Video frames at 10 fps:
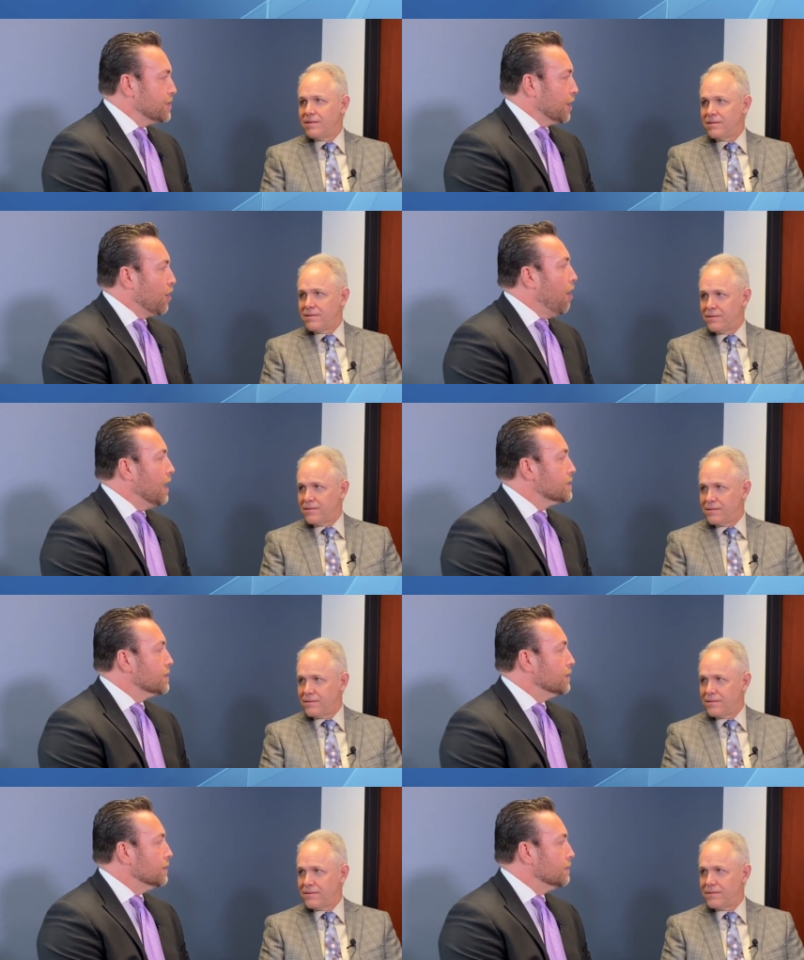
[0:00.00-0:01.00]
Speaker 1: it
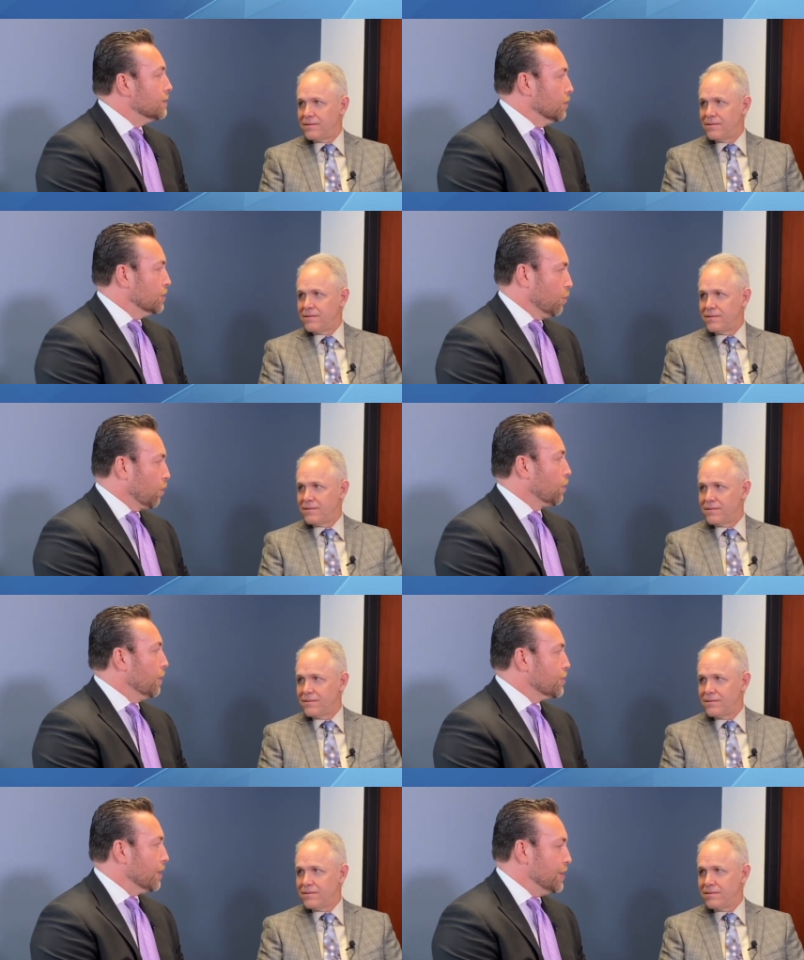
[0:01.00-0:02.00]
cost to, to, to work
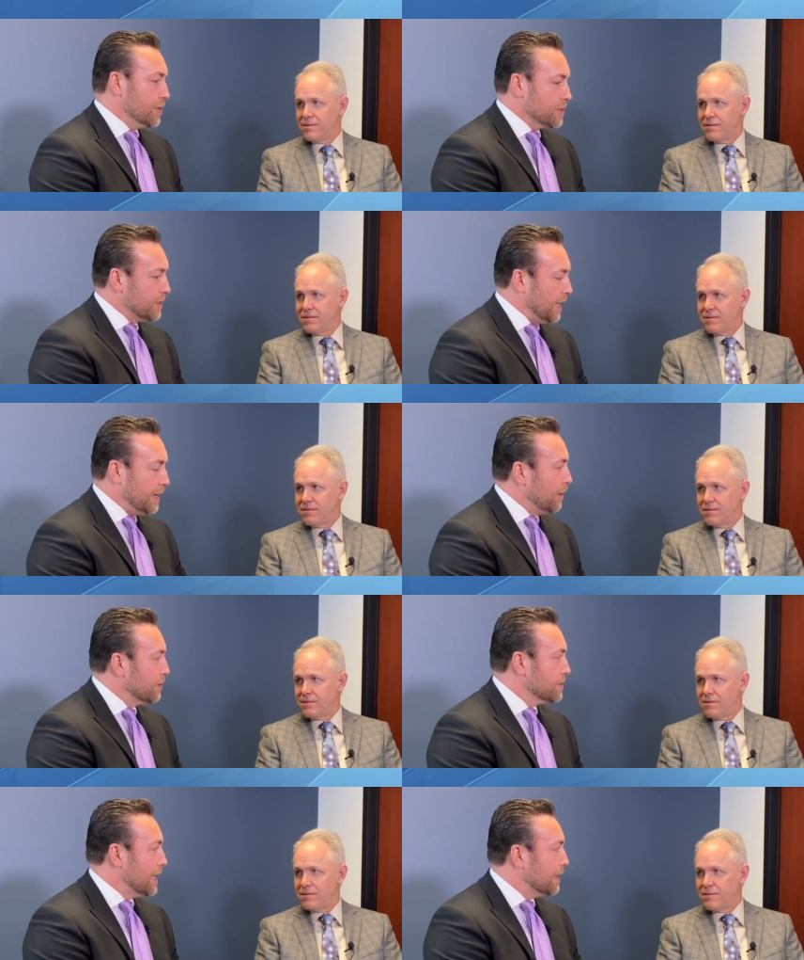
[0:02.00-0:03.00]
with Trajan Estate? How
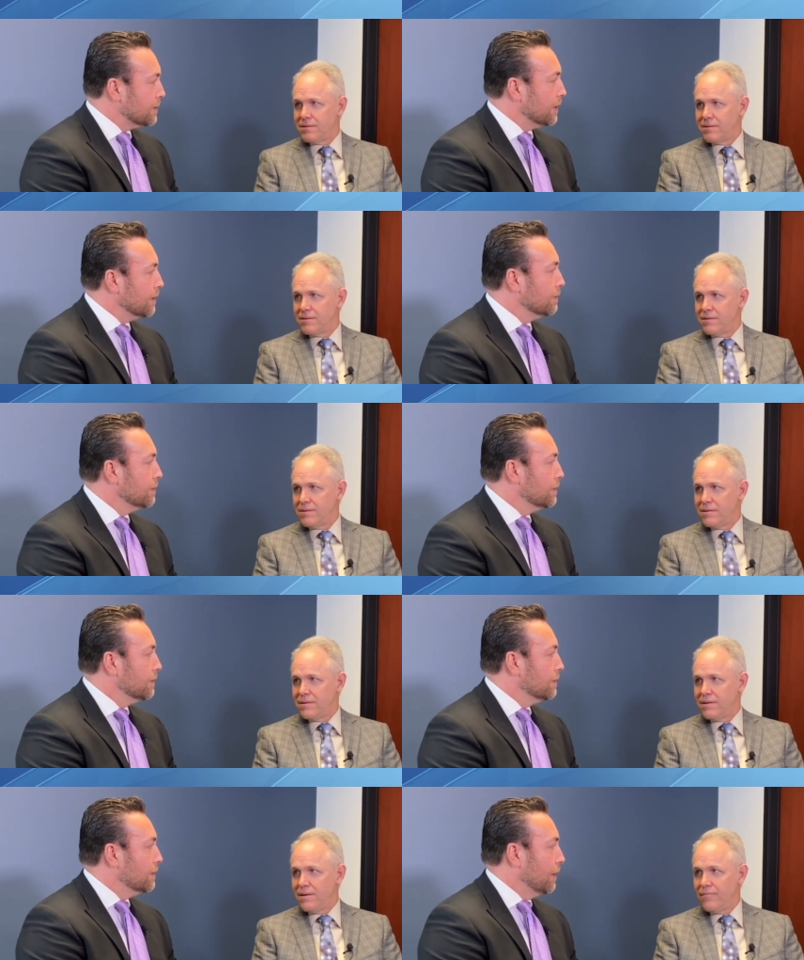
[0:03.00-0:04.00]
does that uh,
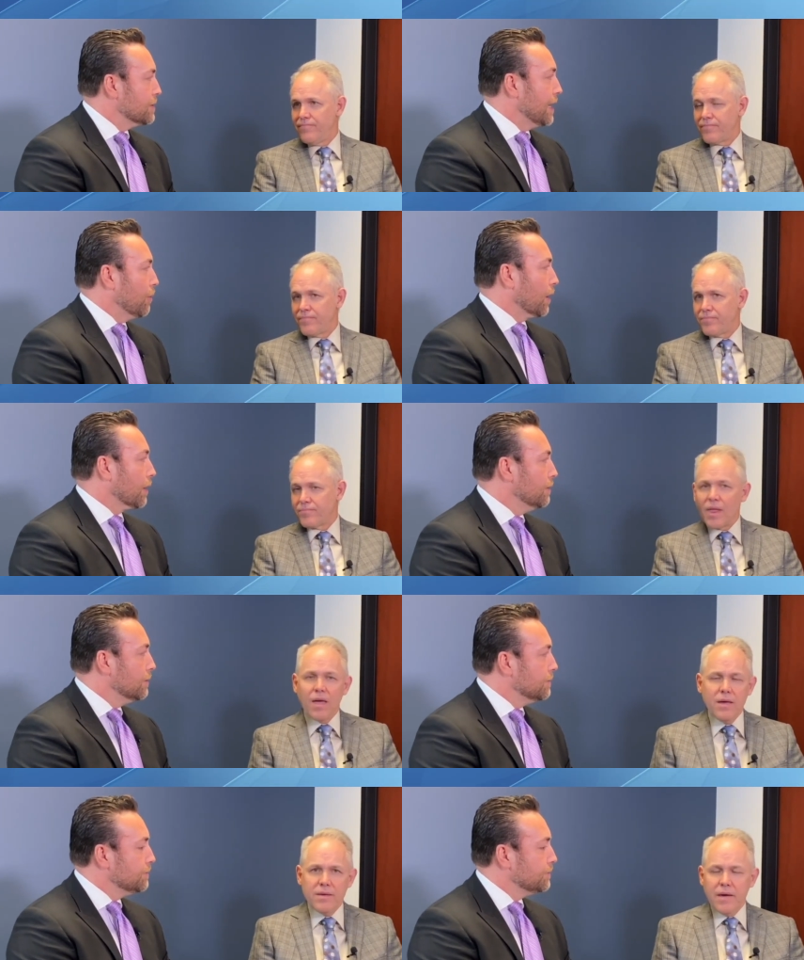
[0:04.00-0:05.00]
How does that work?
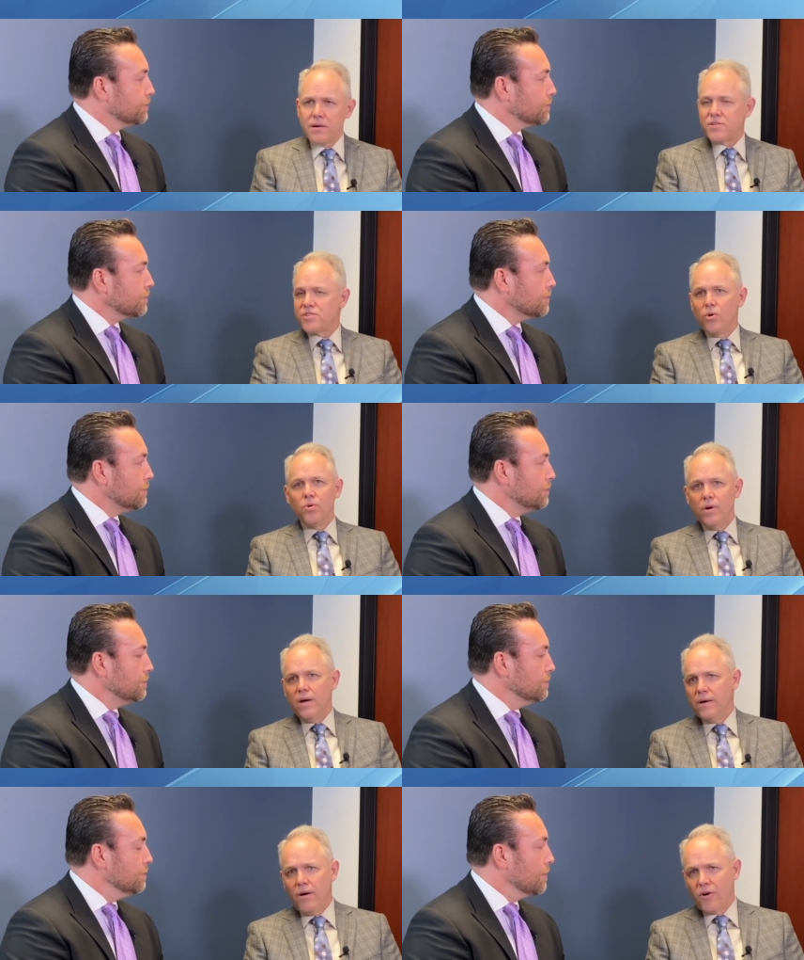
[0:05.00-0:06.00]
Speaker 2: Yeah, so
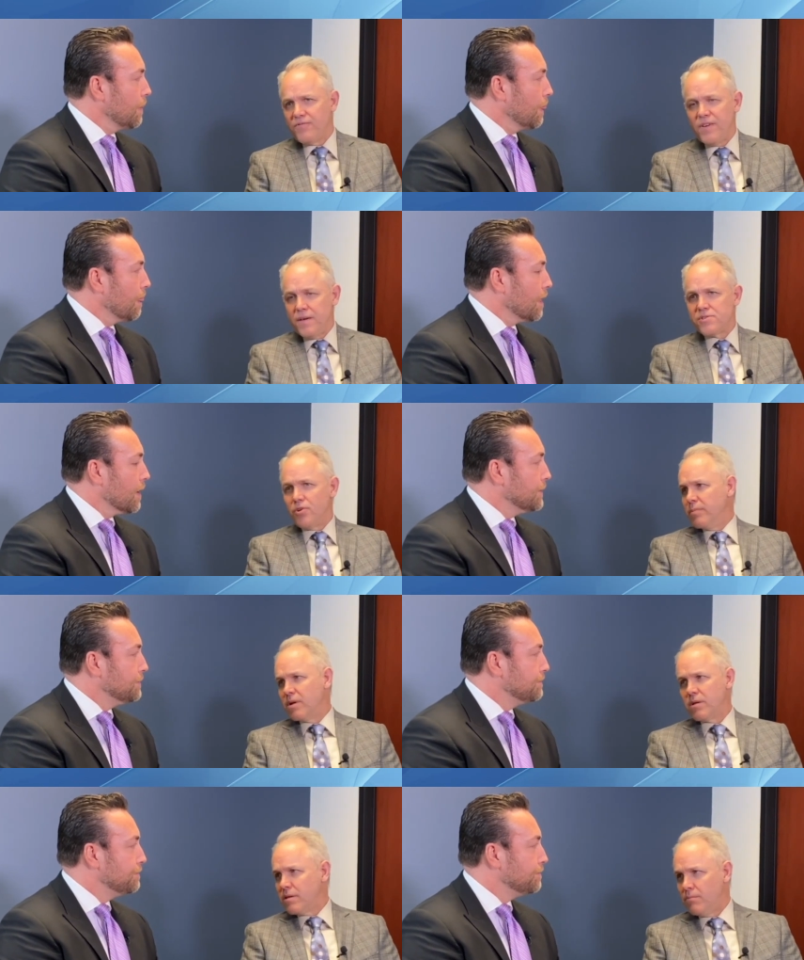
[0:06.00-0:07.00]
uh, our fees are
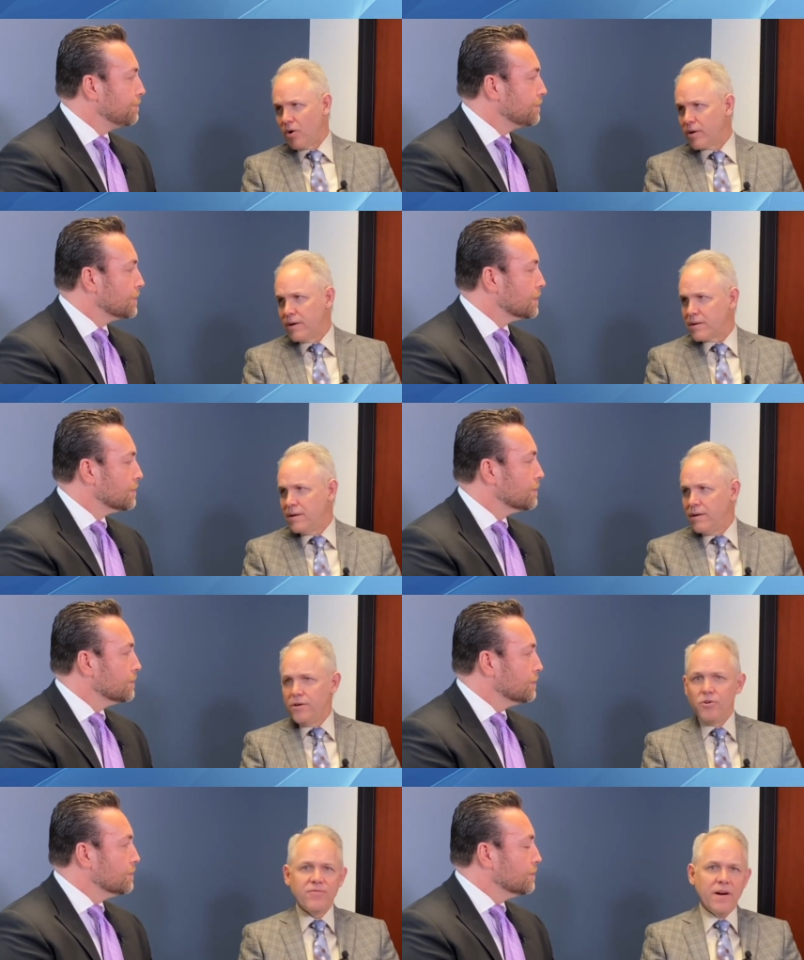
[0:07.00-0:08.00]
middle of the market.
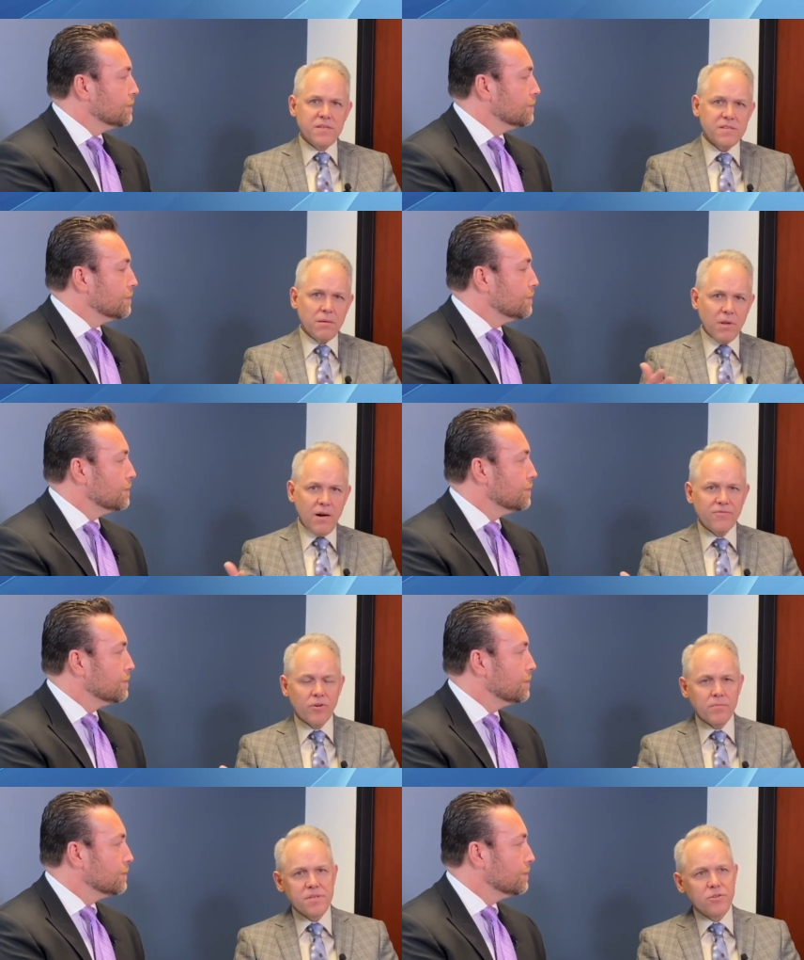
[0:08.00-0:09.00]
You'll find some law
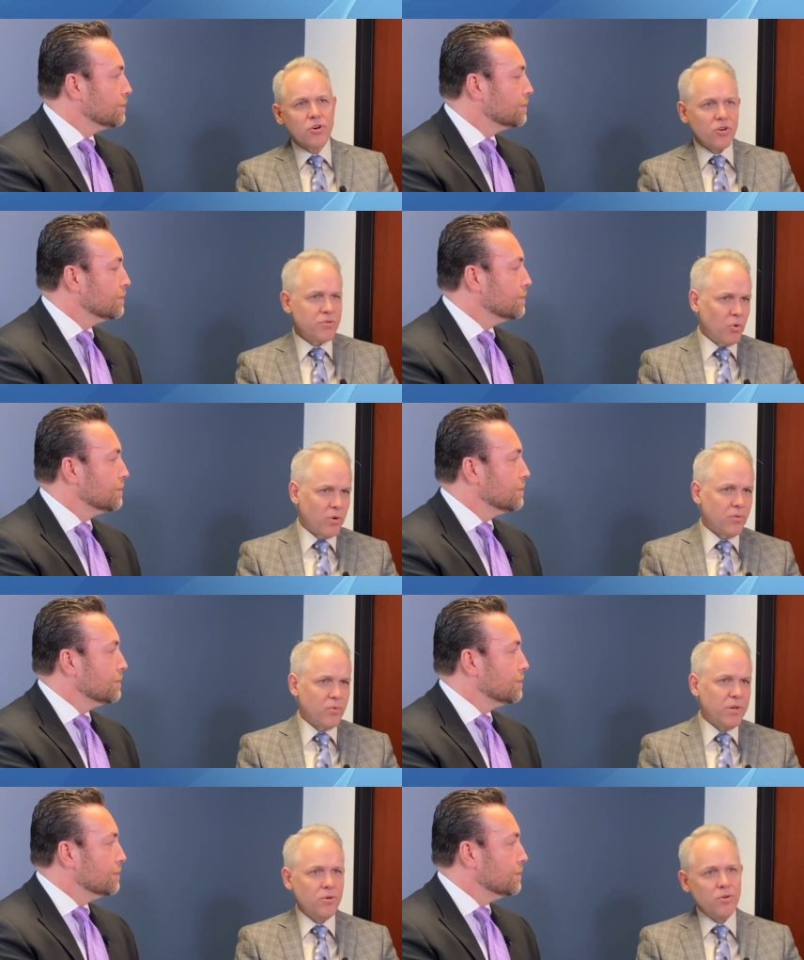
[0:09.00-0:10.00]
firms that charge more
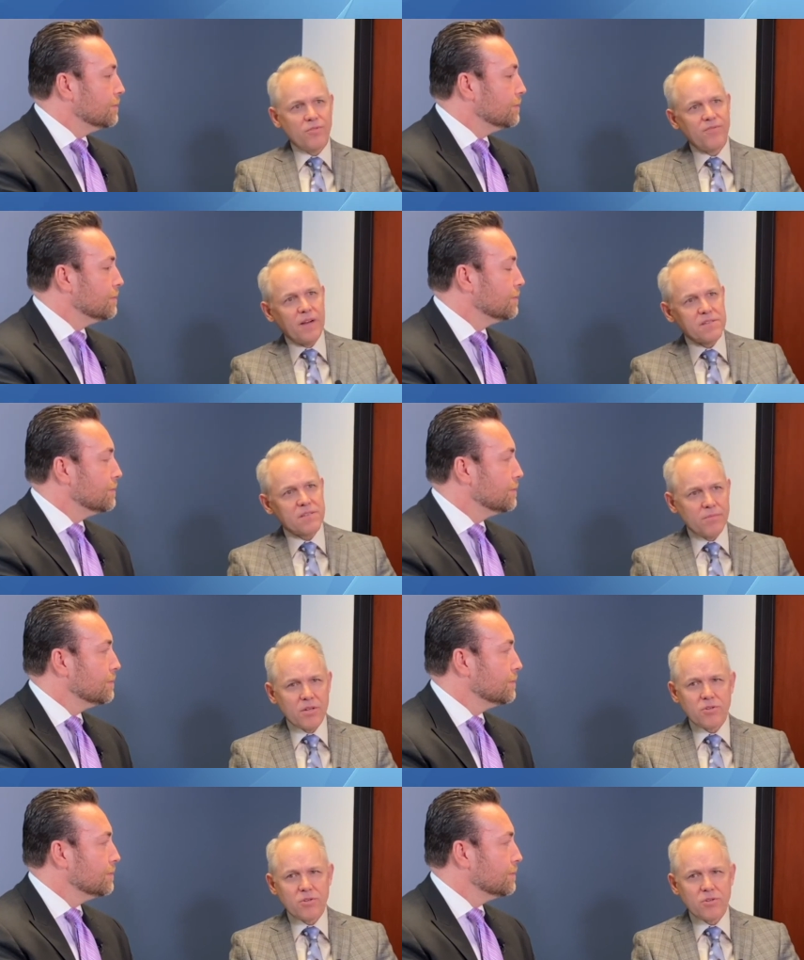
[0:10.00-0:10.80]
than we do. You'll find some that